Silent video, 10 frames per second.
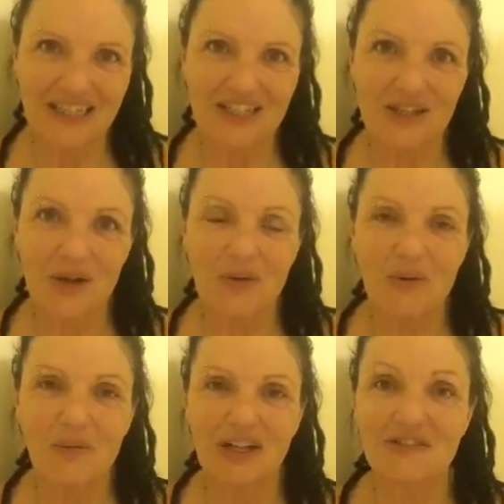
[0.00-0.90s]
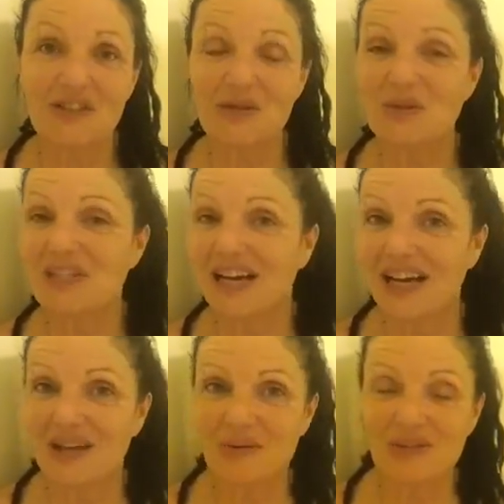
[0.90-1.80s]
So one of the tools
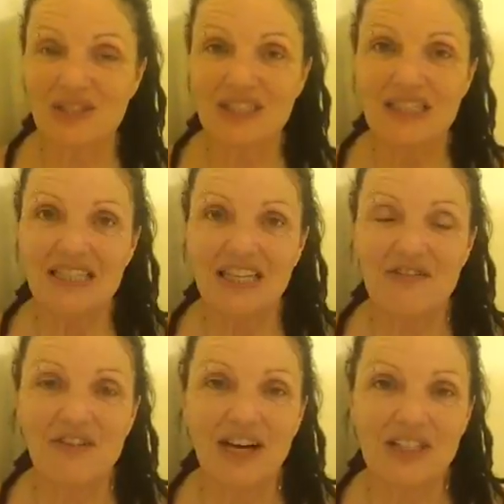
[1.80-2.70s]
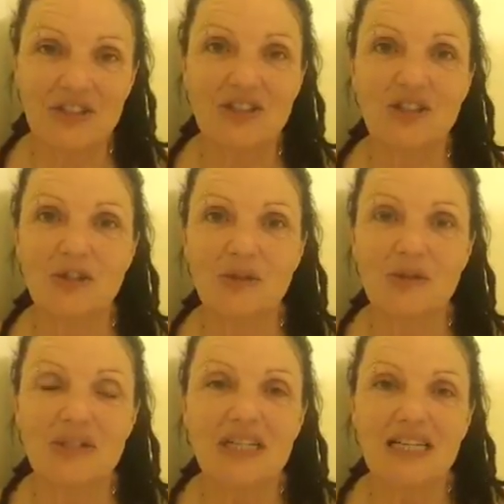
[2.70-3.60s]
I would invite you to
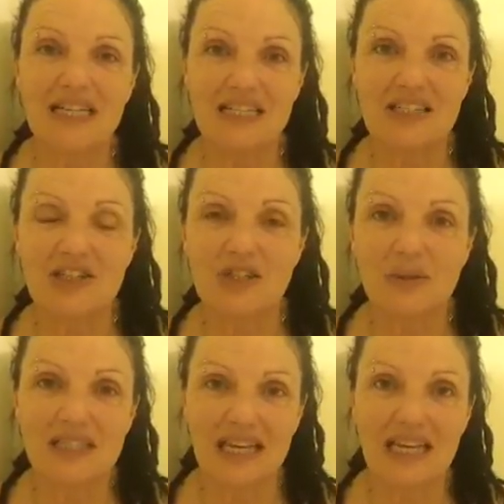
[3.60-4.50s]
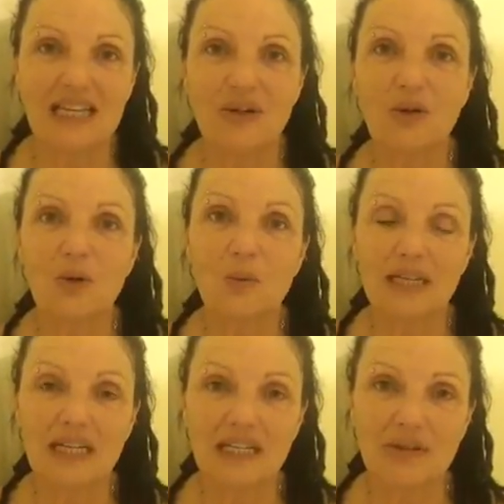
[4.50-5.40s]
use is to do a daily or
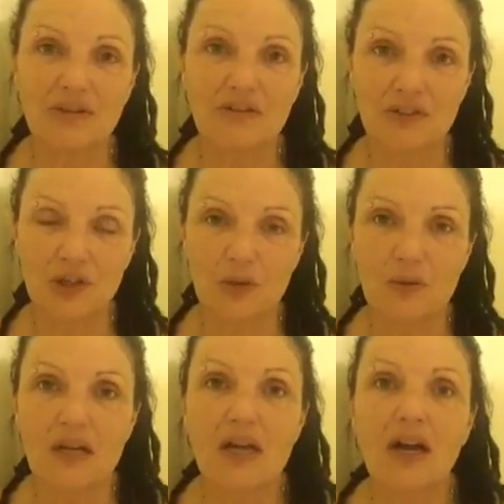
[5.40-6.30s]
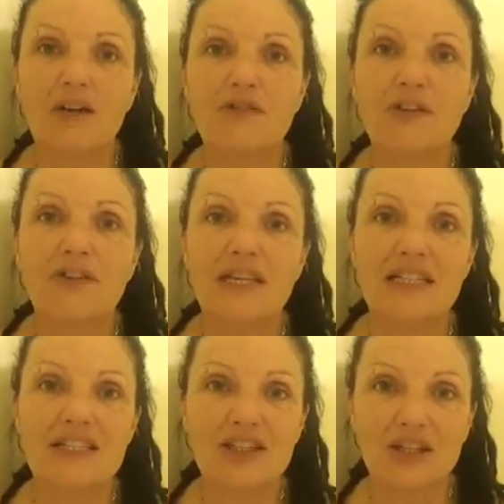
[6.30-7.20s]
weekly review of the
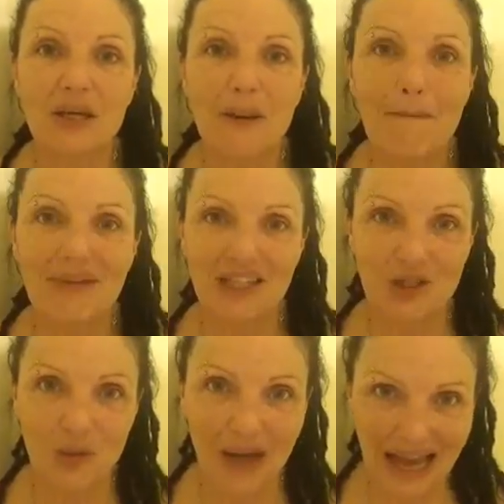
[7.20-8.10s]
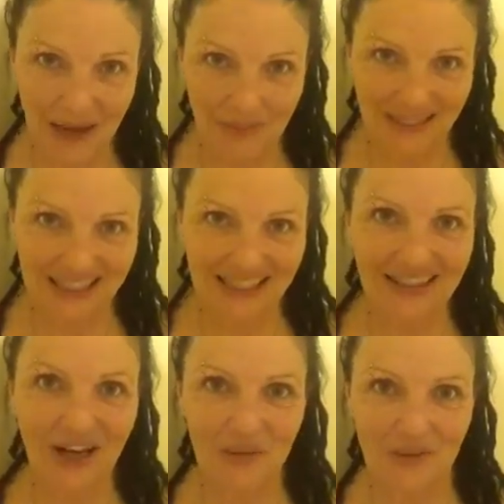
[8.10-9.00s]
things that made you happy
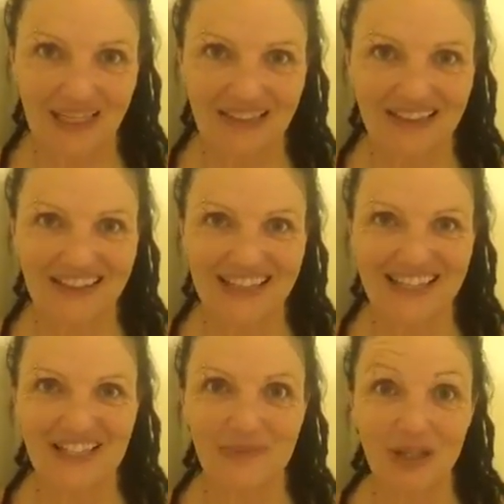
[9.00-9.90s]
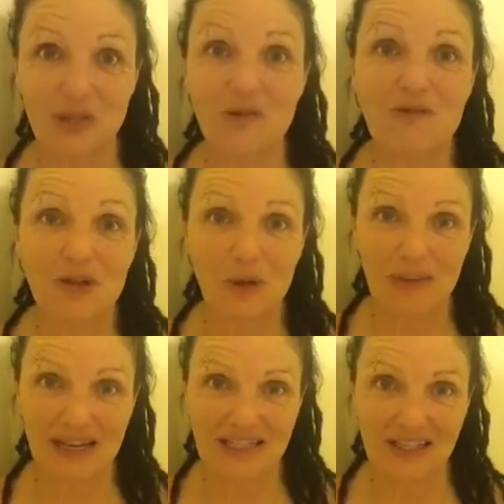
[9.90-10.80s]
that week, the things that made you feel
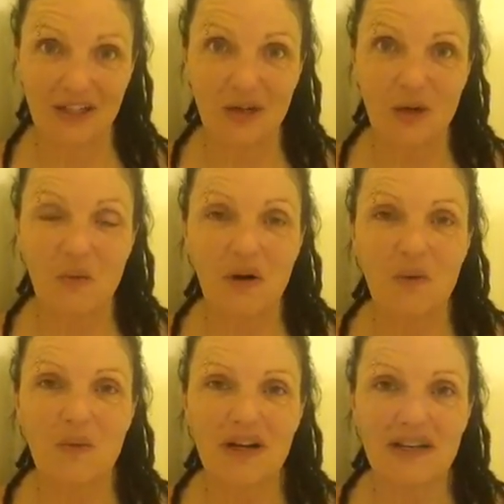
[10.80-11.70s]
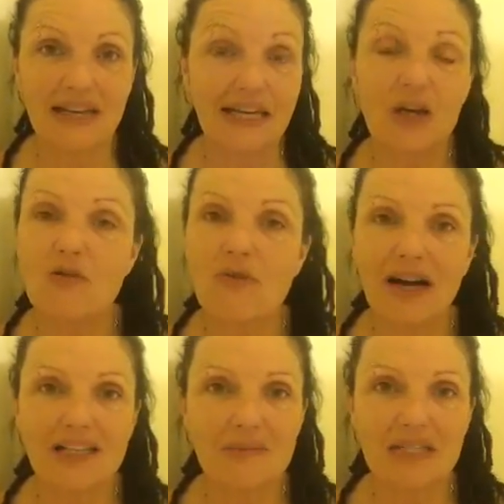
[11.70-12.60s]
better. What were they?
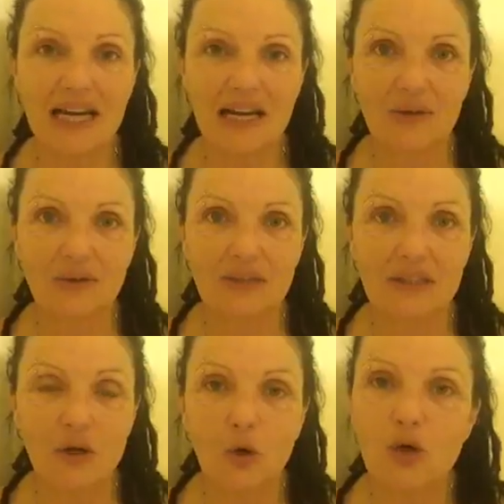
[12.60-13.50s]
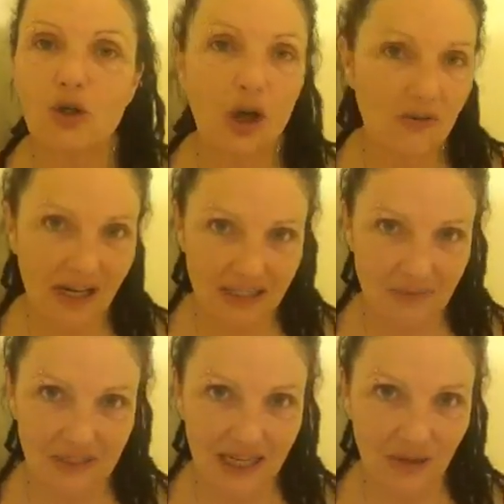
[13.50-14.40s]
Write them down, or not write
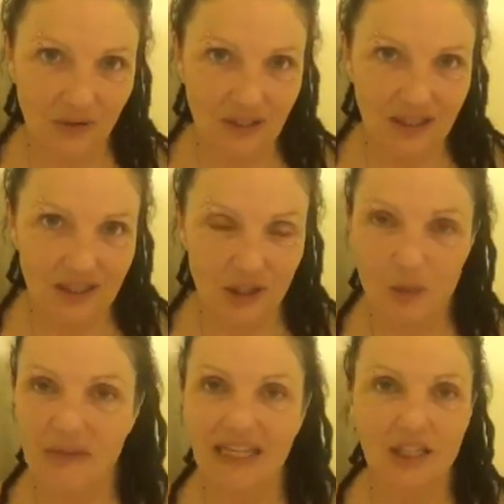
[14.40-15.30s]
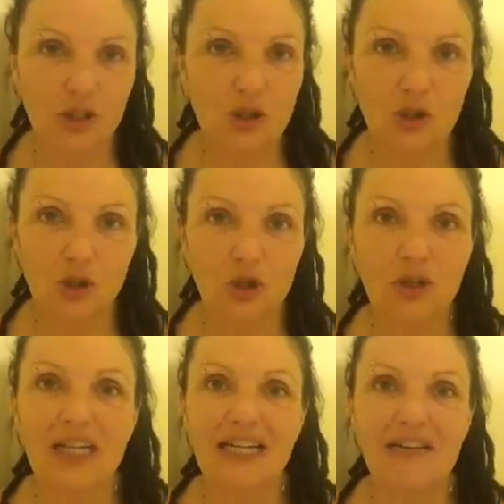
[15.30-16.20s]
them down. Don't make it a chore
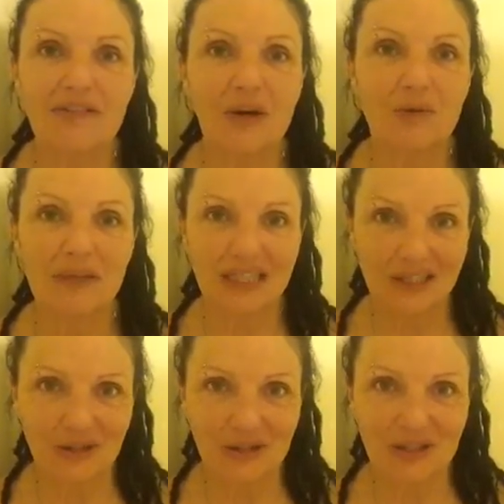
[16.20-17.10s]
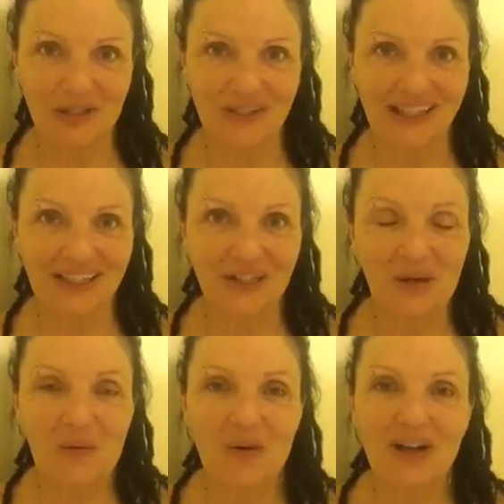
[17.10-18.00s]
if that would make you not do it.
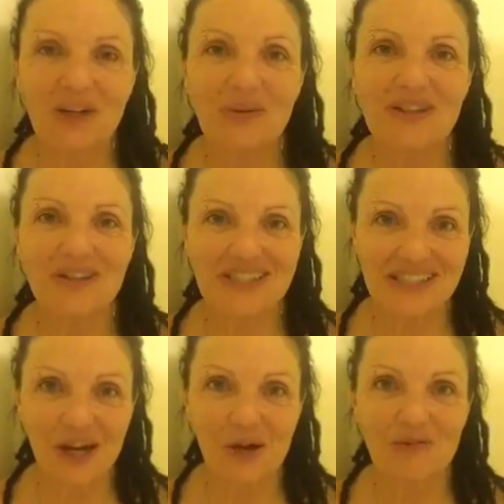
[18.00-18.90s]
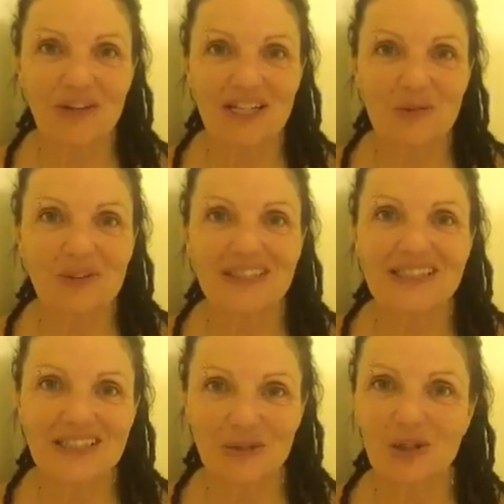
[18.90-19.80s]
Work with yourself. That's what
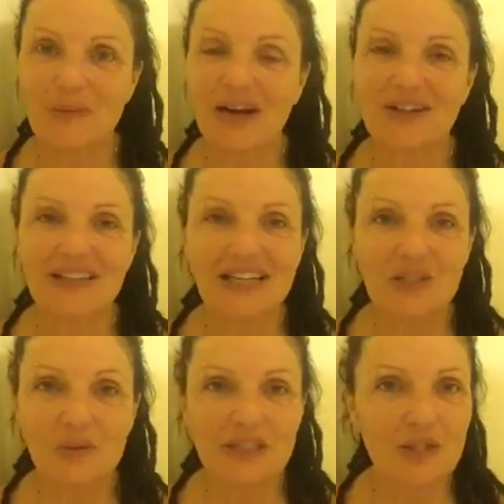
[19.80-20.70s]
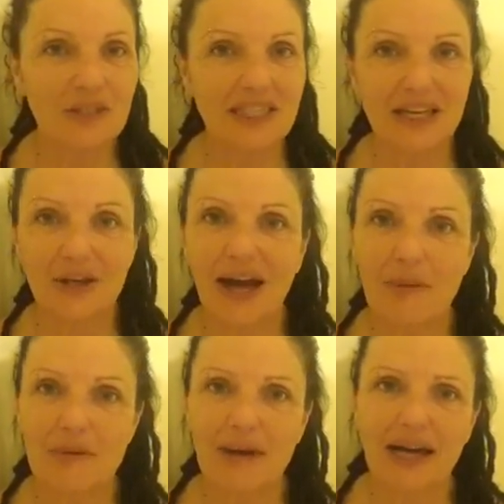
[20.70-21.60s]
this is all about, and that's what we do in Get Your
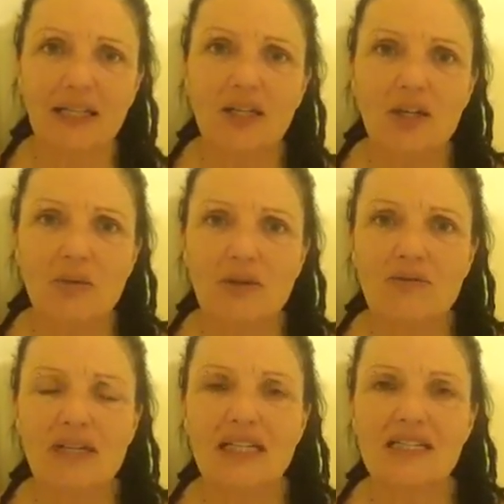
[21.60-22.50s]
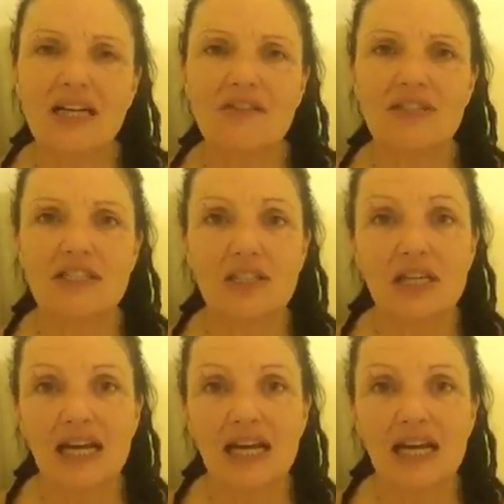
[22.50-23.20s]
Happy Back. We really dive into